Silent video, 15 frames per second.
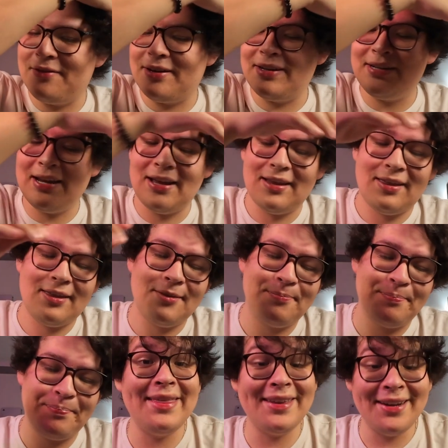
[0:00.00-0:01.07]
her to death.
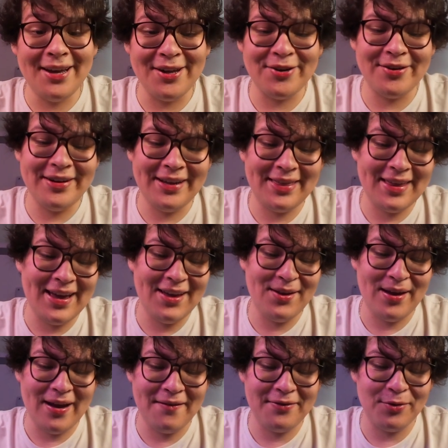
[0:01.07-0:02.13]
And then underneath that
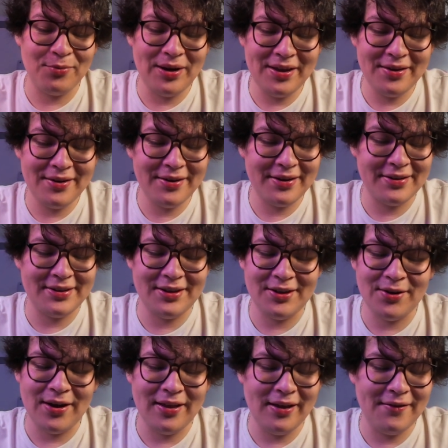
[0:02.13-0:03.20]
you have the weather, because
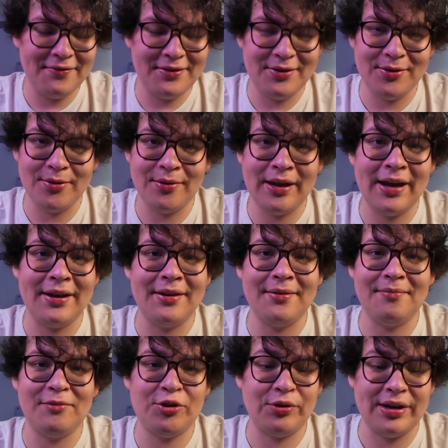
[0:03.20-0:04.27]
I love to kind
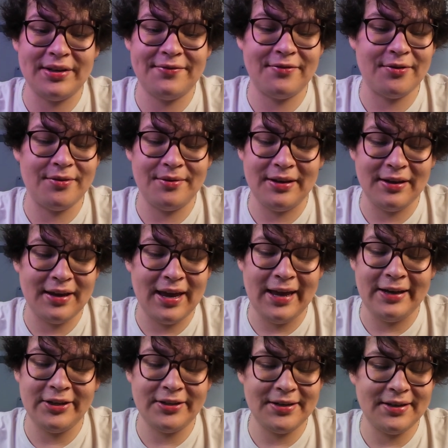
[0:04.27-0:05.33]
of dress for the
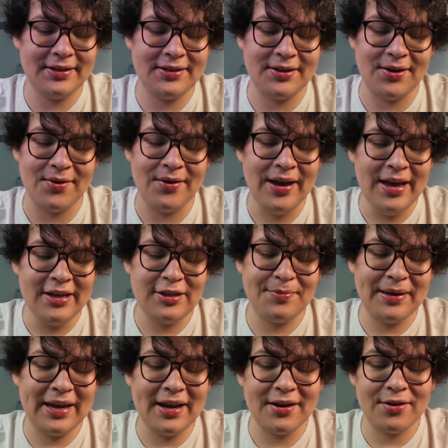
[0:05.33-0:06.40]
occasion. So it's
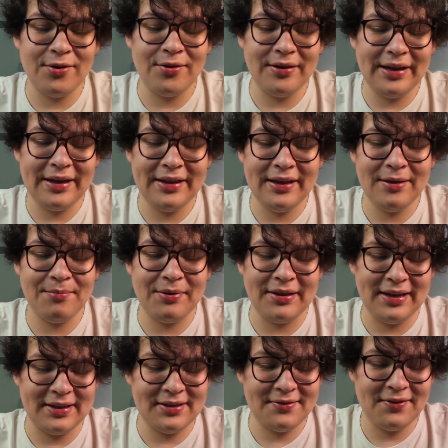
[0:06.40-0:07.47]
been kind of cold lately, but
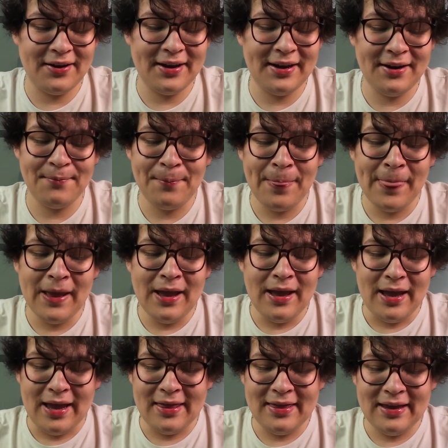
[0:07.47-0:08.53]
that's fine.
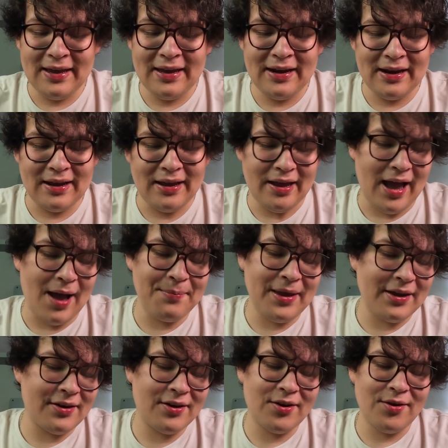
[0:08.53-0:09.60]
And then I'm not
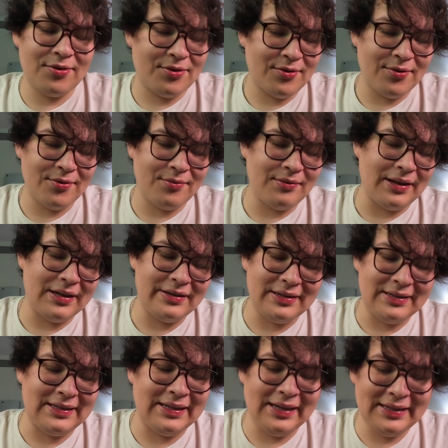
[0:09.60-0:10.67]
going to go through in
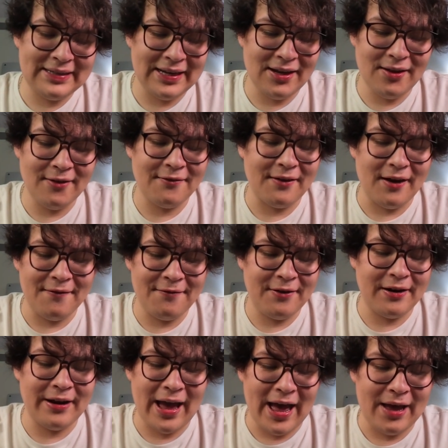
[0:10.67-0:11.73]
detail of
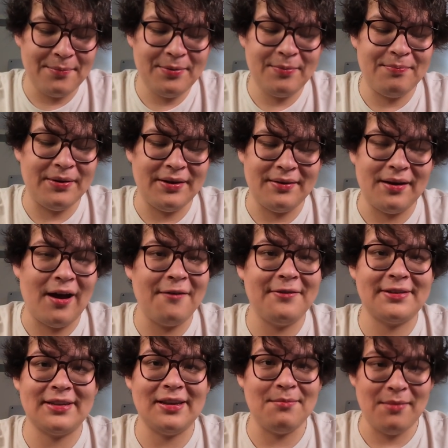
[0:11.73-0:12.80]
every app, but
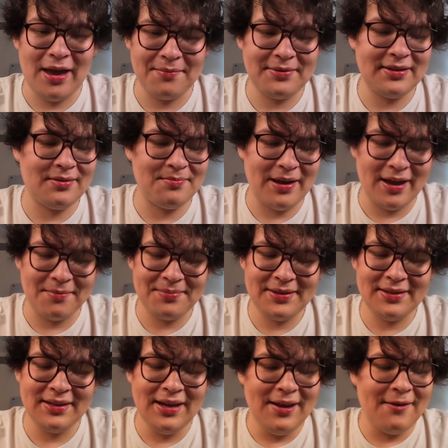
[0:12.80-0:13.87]
obviously Maps is
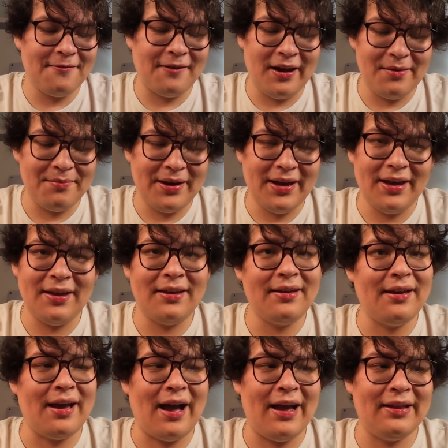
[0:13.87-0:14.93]
Maps.
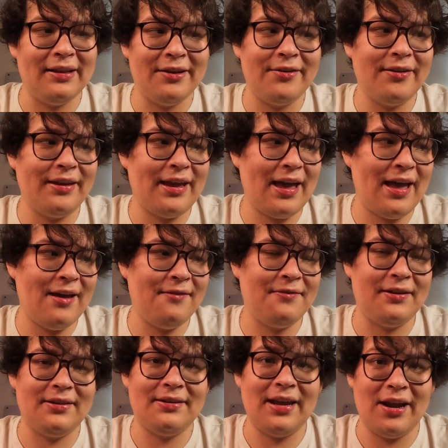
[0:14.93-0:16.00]
I literally have
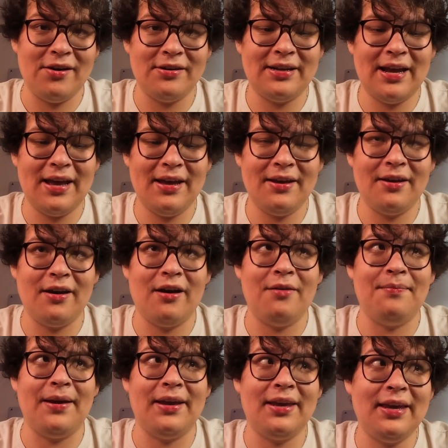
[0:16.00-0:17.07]
an AirTag on
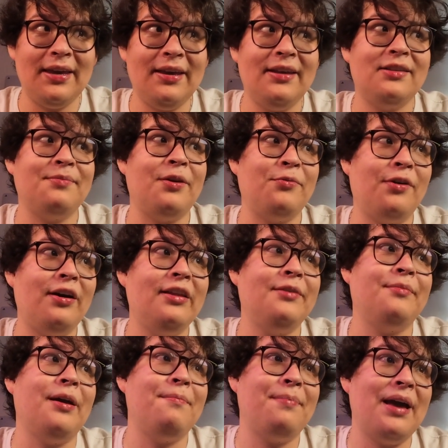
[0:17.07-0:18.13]
my keys, my wallet,
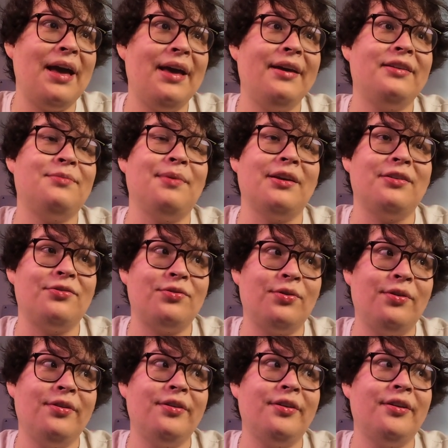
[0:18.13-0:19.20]
my bags, my
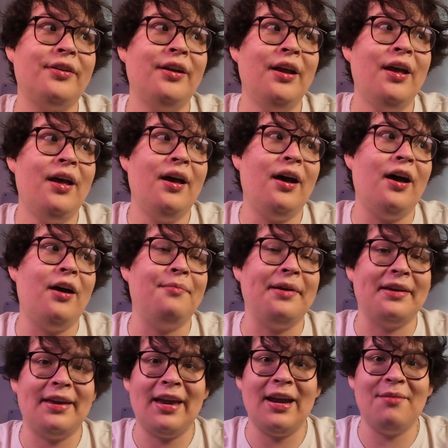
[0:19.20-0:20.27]
controller, my
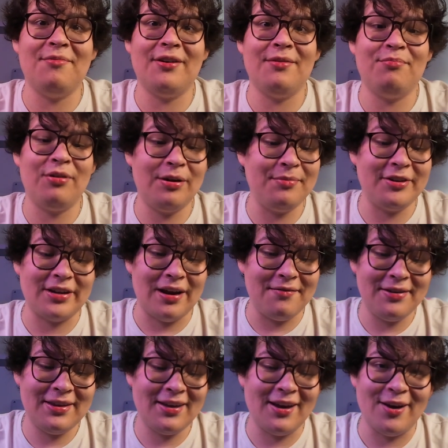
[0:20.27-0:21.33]
camera, pretty much
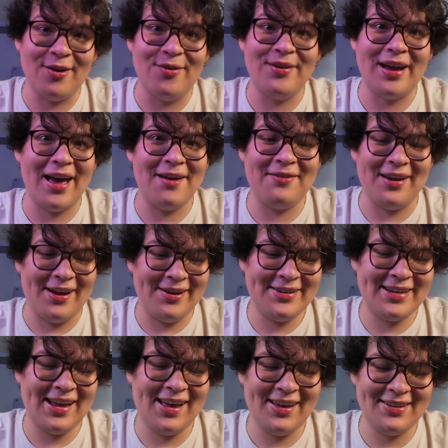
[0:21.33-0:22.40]
everything I own I have an
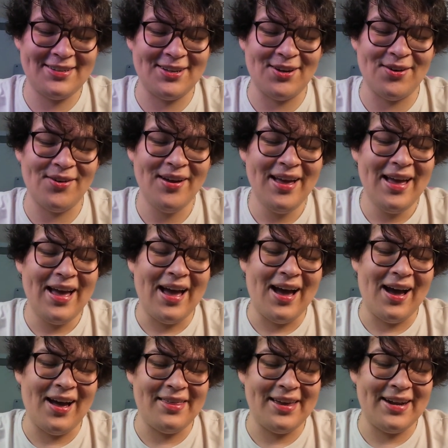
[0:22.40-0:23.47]
AirTag. So
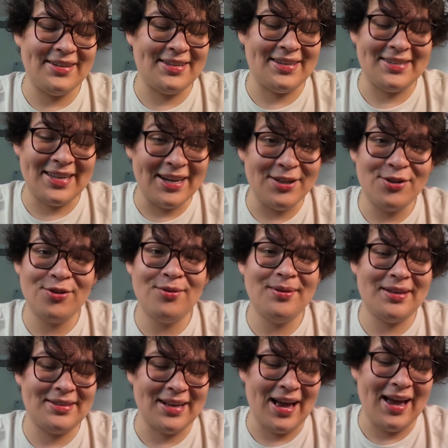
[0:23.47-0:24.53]
that is essential,
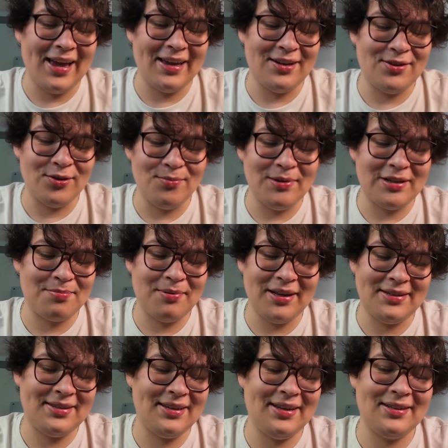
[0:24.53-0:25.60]
because I do
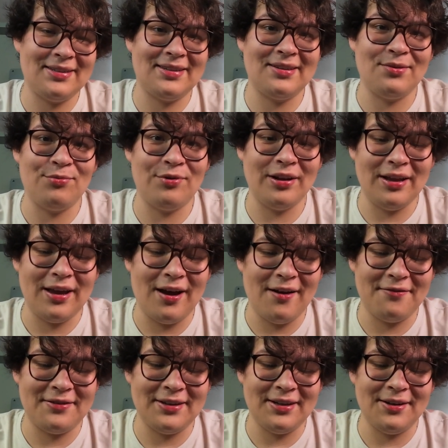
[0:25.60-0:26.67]
misplace things really
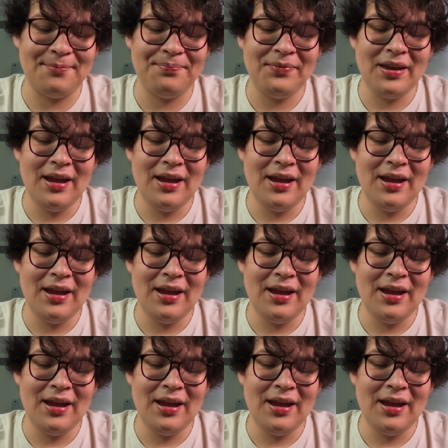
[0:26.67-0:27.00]
often.